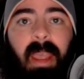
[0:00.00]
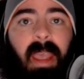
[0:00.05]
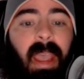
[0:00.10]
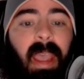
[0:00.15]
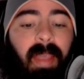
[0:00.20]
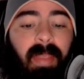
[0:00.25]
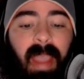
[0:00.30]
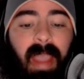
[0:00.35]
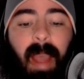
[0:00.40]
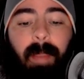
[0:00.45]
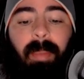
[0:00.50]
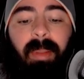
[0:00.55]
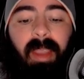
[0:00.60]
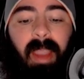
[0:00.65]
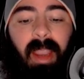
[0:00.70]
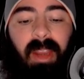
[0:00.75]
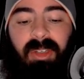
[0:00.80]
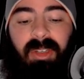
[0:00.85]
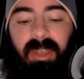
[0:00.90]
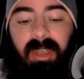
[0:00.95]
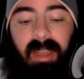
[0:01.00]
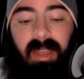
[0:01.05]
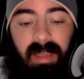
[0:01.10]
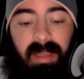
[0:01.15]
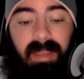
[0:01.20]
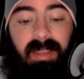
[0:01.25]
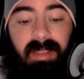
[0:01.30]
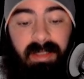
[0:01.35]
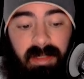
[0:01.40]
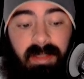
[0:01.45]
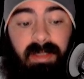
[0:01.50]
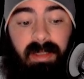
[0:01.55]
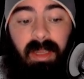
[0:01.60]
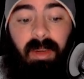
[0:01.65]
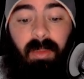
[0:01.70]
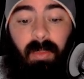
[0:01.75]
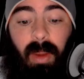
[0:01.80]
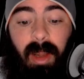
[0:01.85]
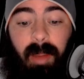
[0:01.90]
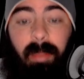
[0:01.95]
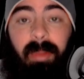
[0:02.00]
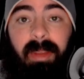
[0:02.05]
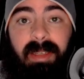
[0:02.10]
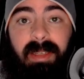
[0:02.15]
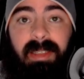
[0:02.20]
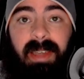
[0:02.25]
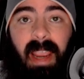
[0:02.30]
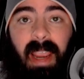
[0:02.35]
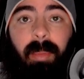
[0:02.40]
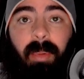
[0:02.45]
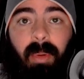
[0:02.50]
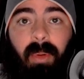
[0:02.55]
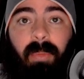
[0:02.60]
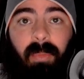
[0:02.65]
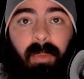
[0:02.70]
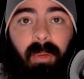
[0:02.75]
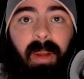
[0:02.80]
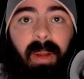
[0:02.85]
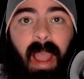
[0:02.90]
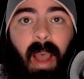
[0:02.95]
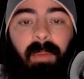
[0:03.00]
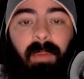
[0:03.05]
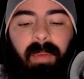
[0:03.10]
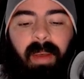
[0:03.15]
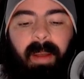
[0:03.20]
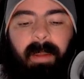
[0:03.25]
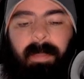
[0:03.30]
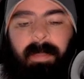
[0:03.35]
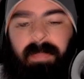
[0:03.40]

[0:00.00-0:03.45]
and the application is incredibly stable for an alpha.